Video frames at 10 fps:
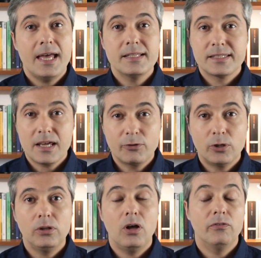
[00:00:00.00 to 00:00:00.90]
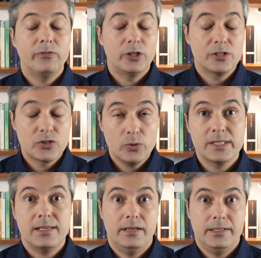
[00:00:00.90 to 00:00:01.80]
and several of her
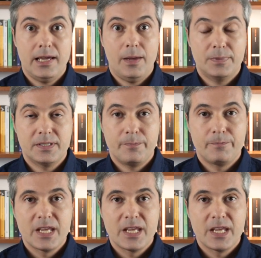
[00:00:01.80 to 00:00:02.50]
suicide attempts.